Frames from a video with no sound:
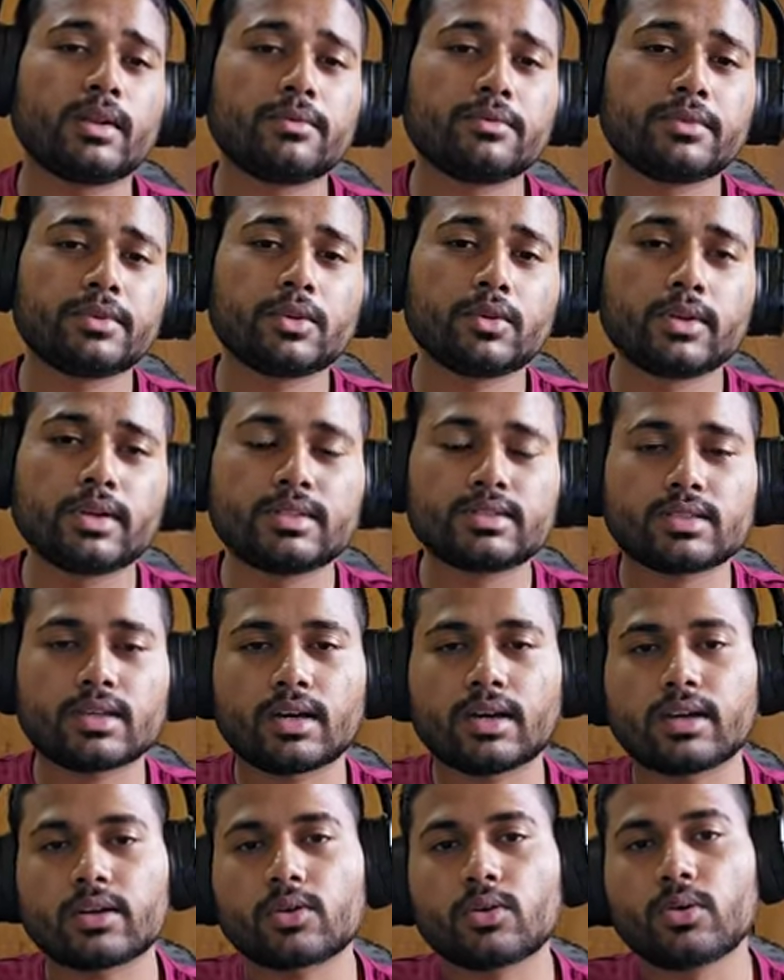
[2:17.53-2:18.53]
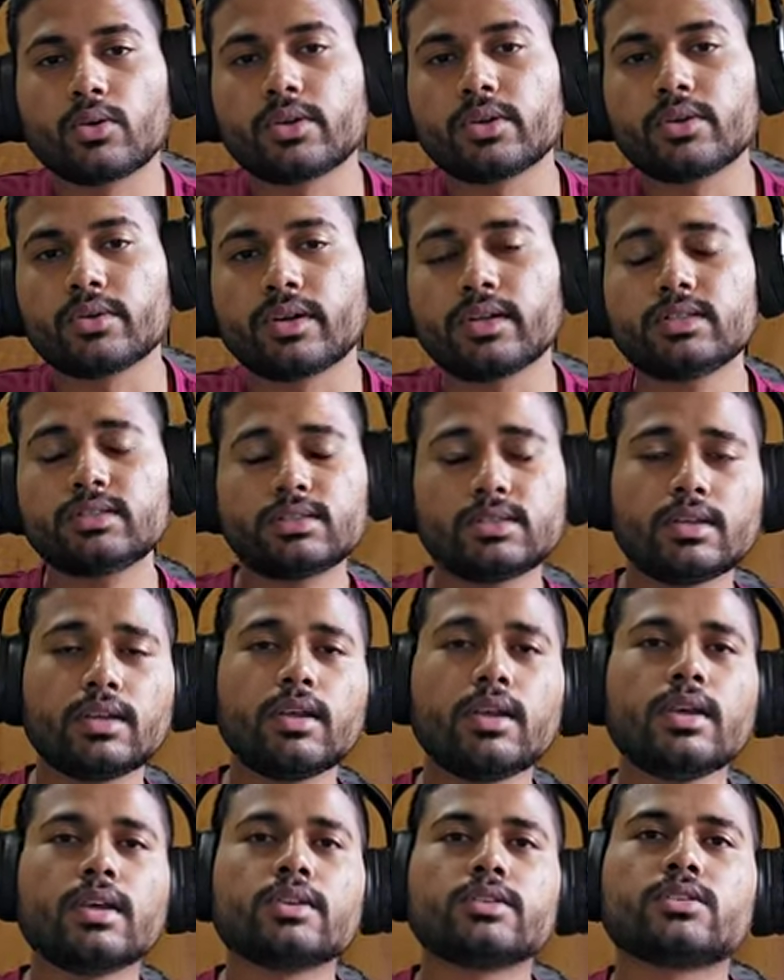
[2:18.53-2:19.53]
units are core units.
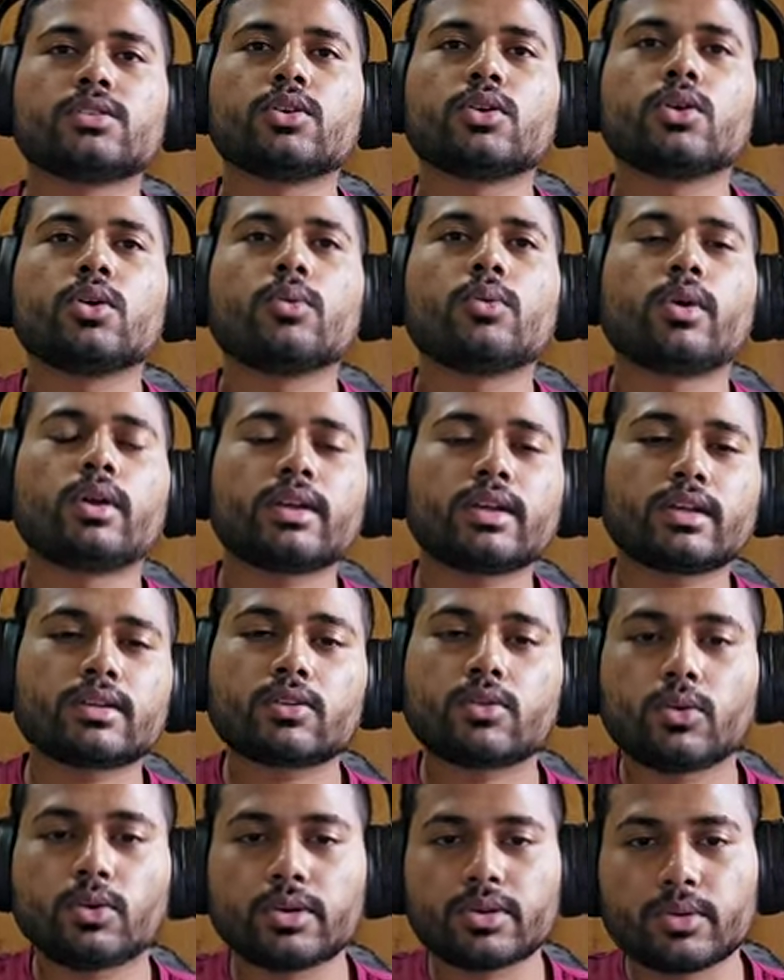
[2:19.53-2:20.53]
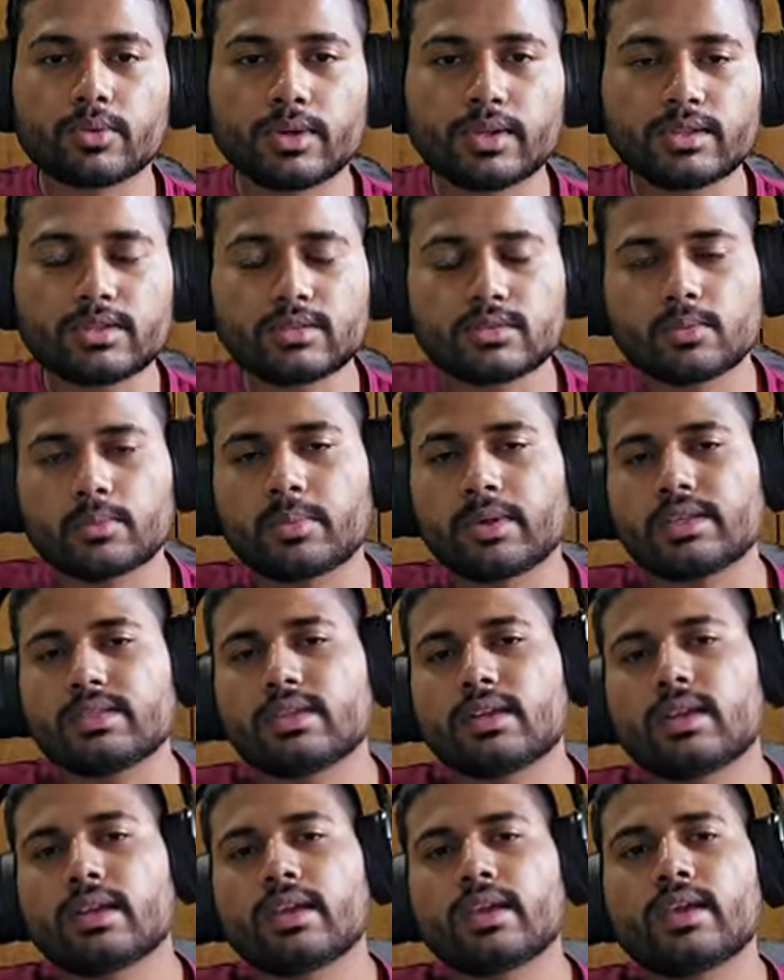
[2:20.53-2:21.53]
So what are core units?
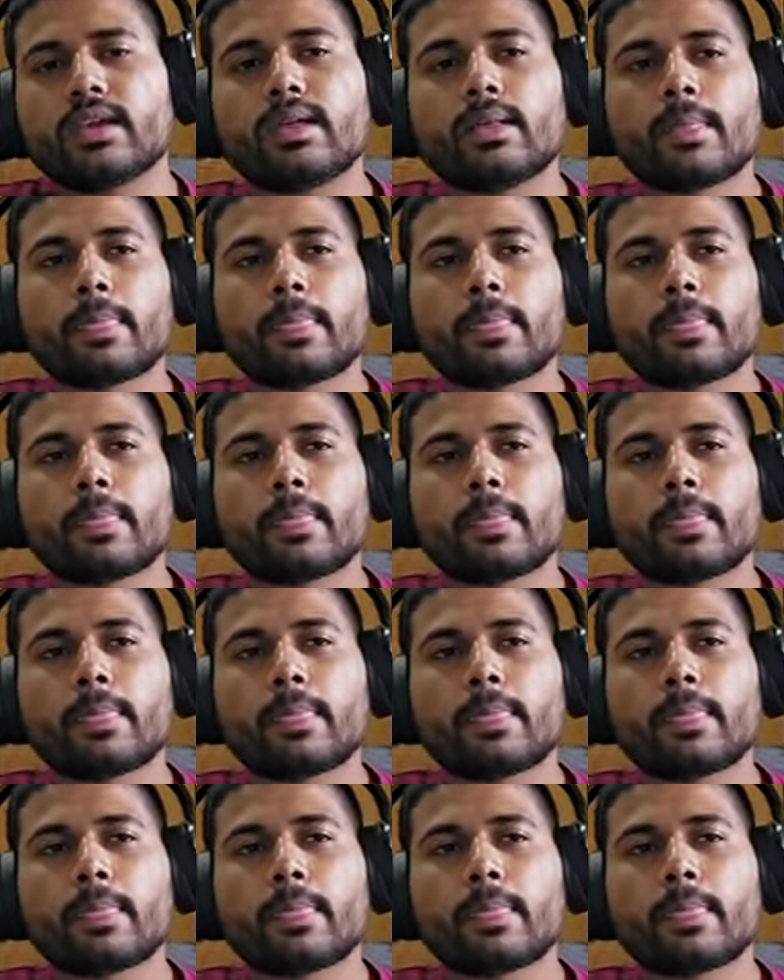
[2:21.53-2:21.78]
Basically,